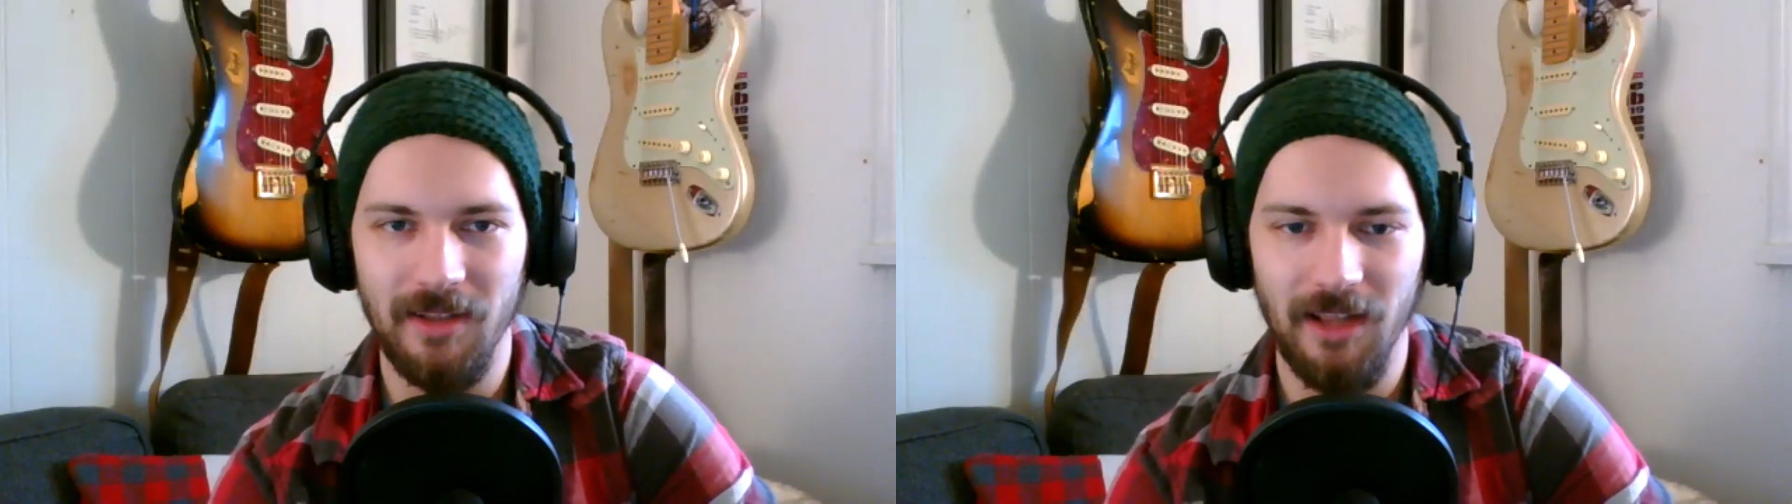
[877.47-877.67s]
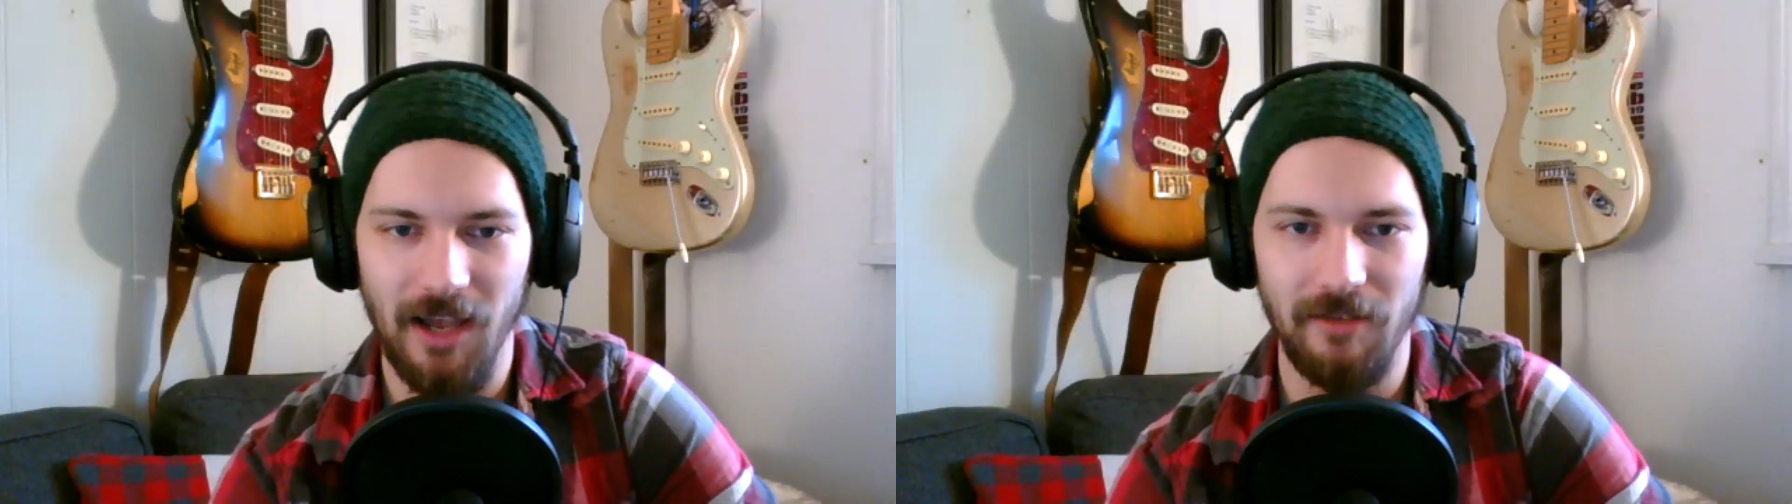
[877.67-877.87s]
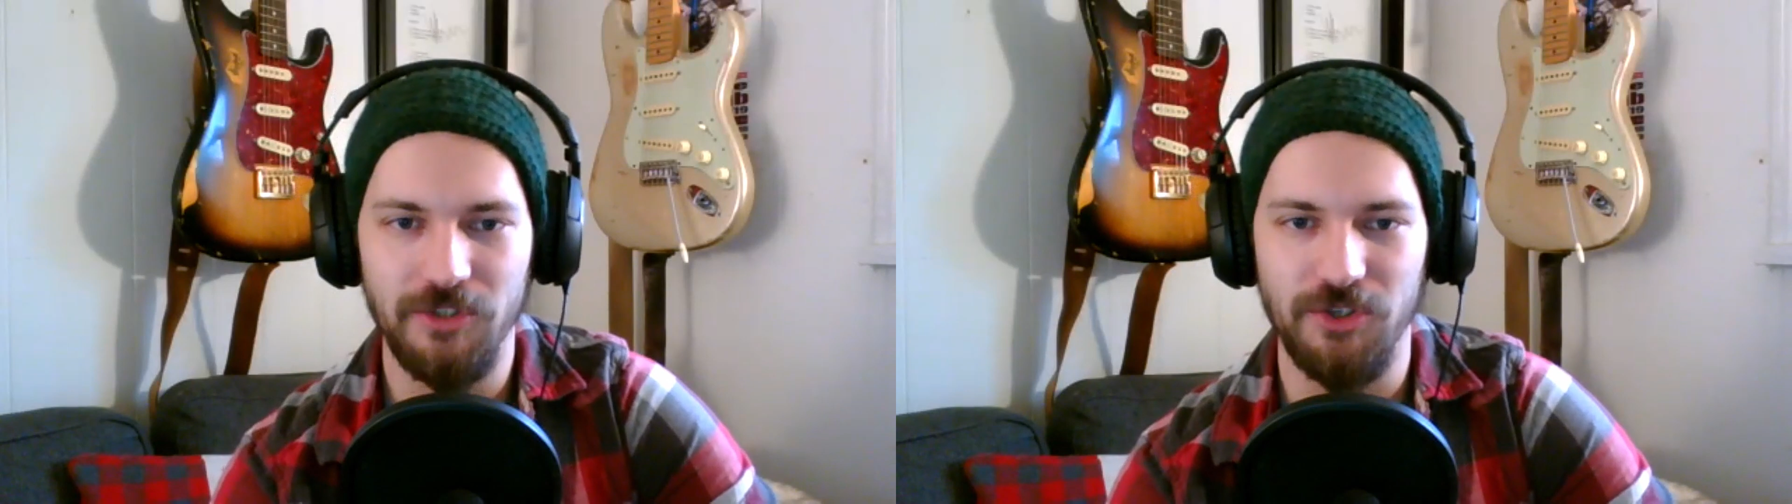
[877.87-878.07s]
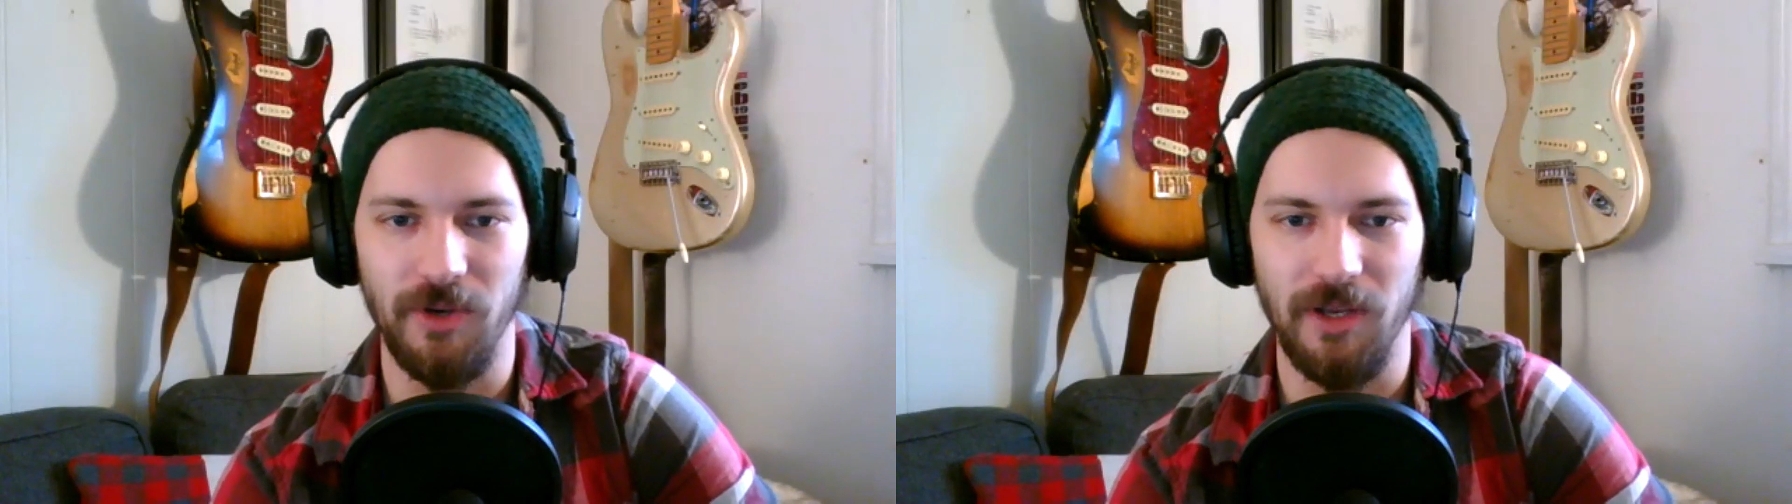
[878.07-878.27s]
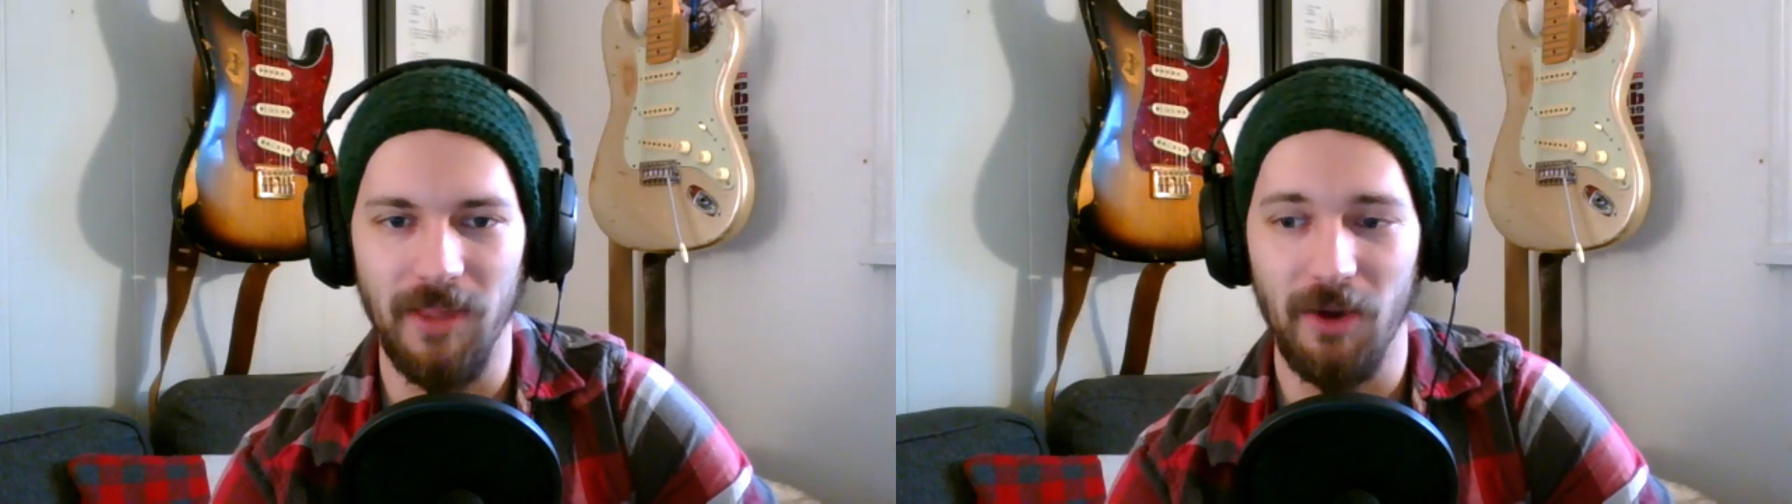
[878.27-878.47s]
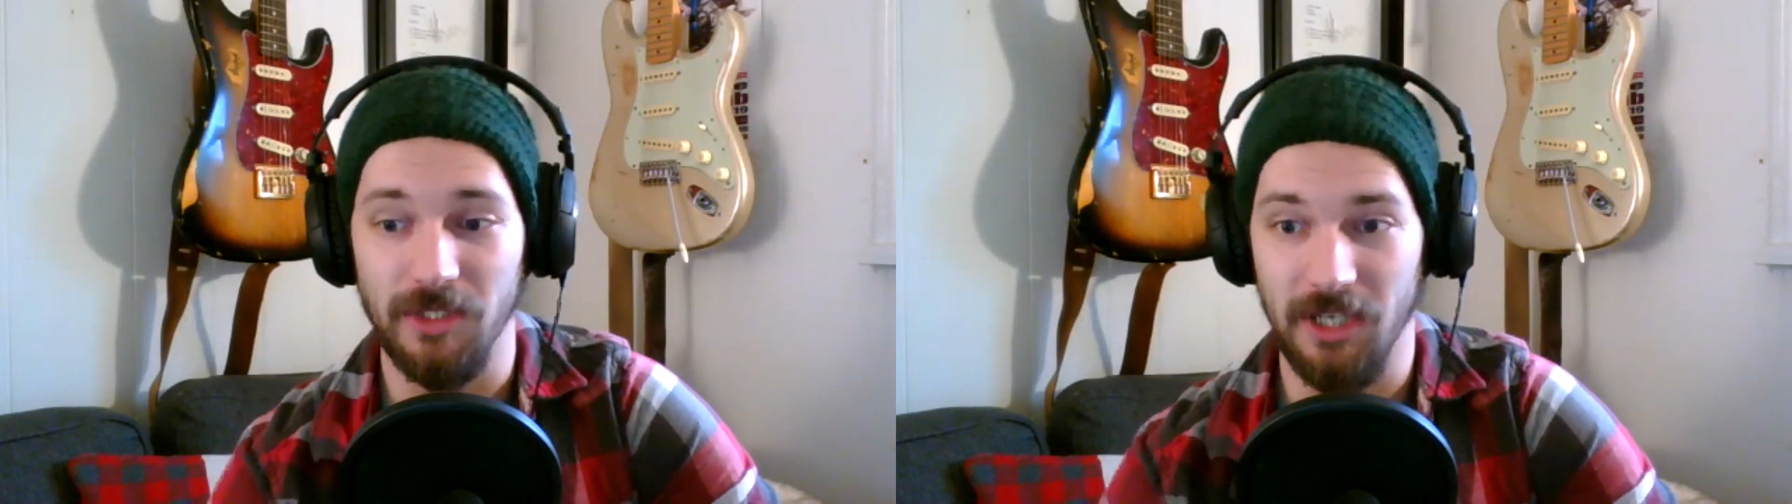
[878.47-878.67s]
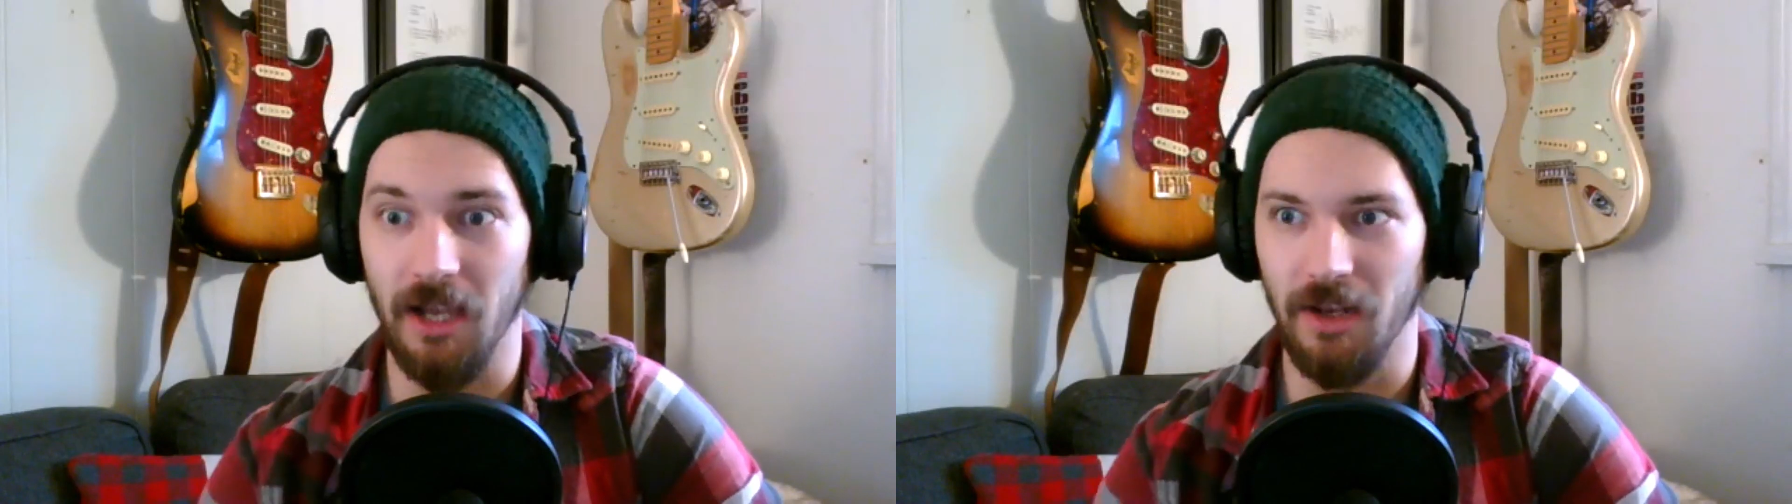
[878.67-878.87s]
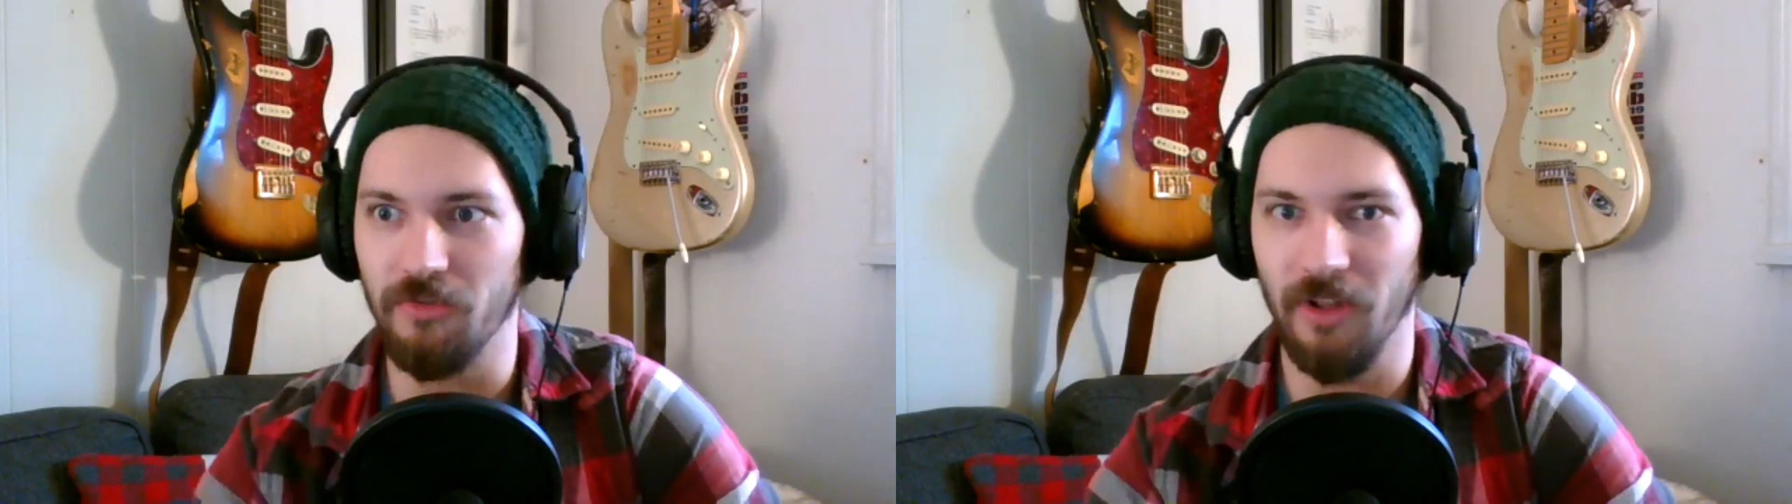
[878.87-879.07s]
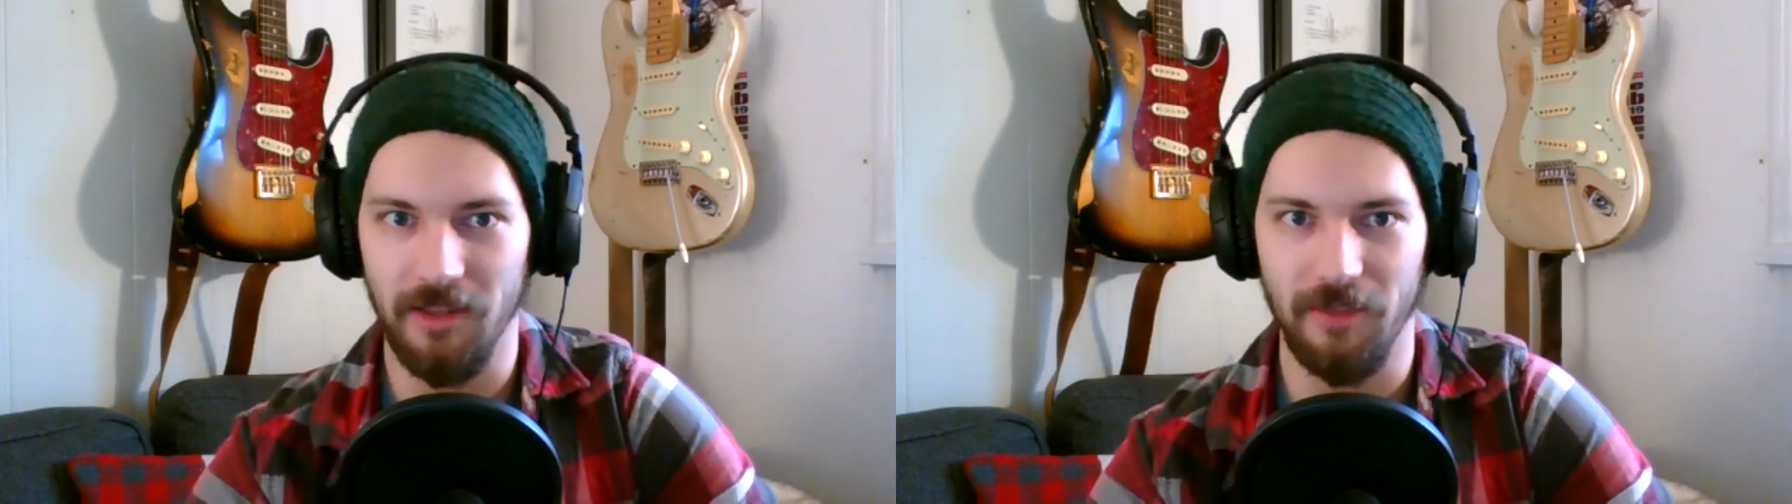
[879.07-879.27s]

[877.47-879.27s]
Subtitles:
live stream that was kind of like